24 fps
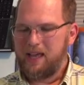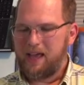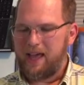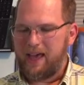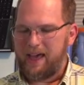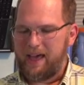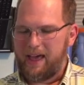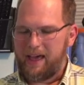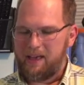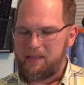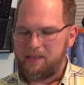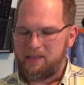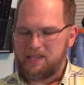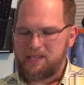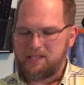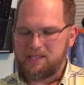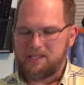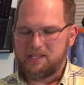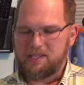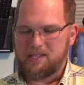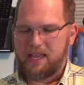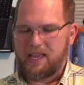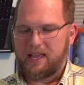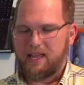This
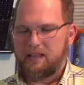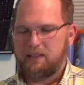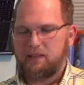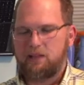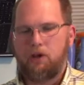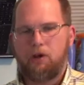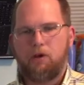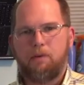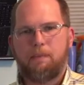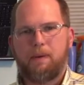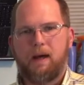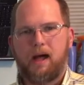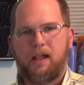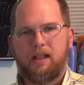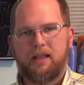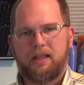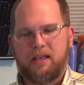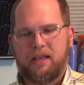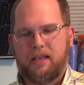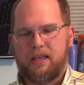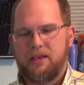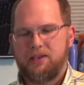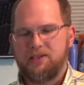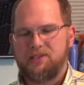is a low
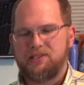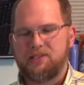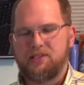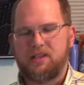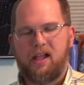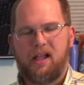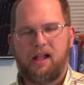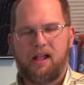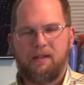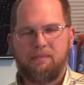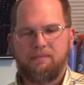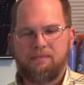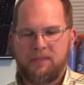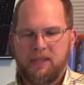poly skull.